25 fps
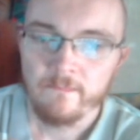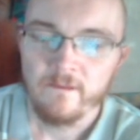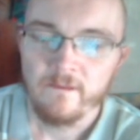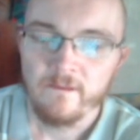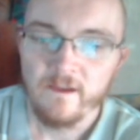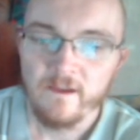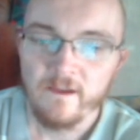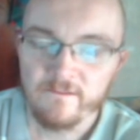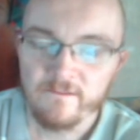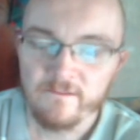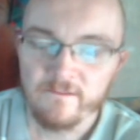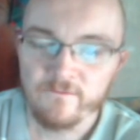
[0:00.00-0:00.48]

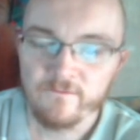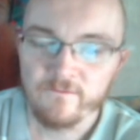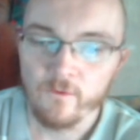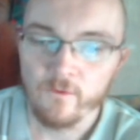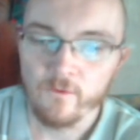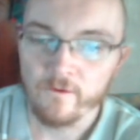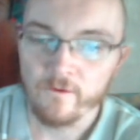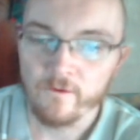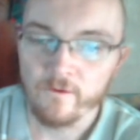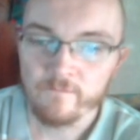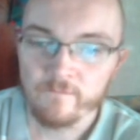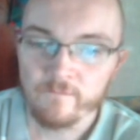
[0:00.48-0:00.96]

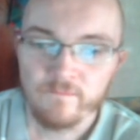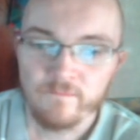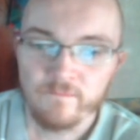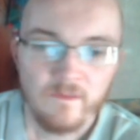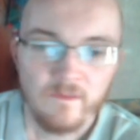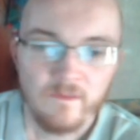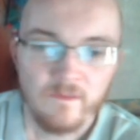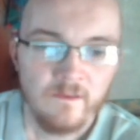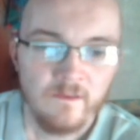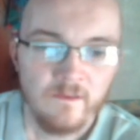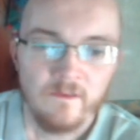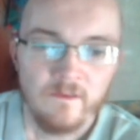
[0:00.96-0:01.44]
f4.
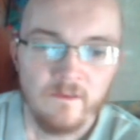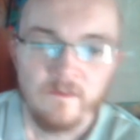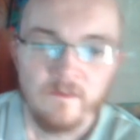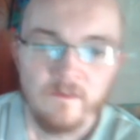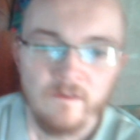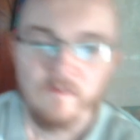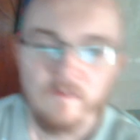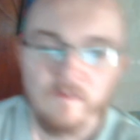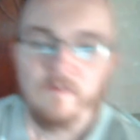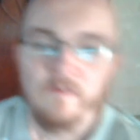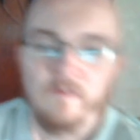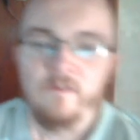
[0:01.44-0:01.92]

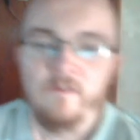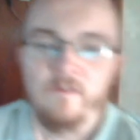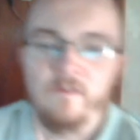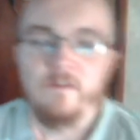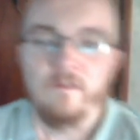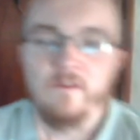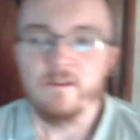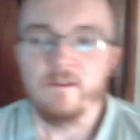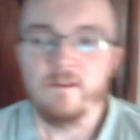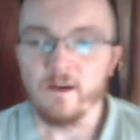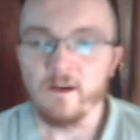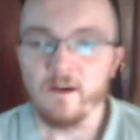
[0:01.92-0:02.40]

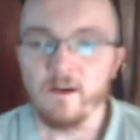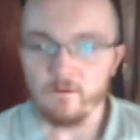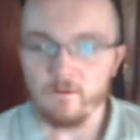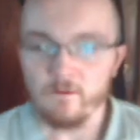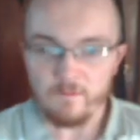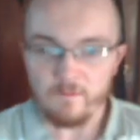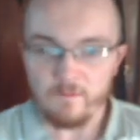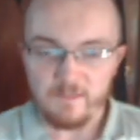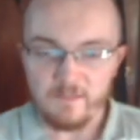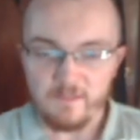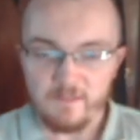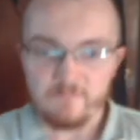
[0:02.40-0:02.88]
Now,
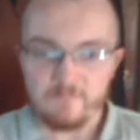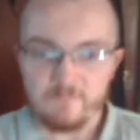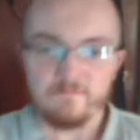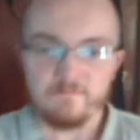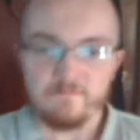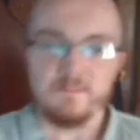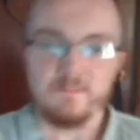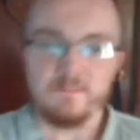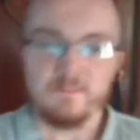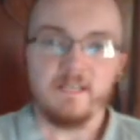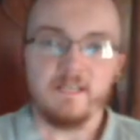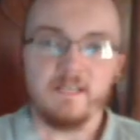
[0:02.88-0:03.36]
let me
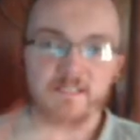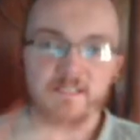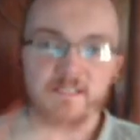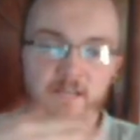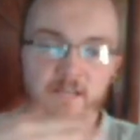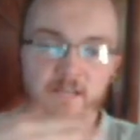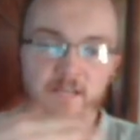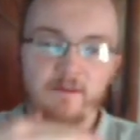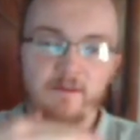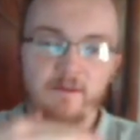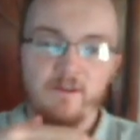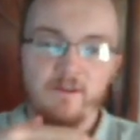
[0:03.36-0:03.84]
take a
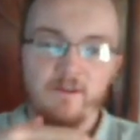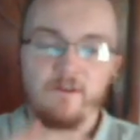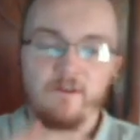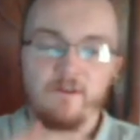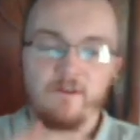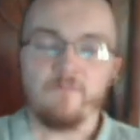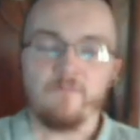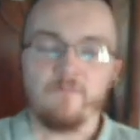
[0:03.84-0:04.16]
timeout here.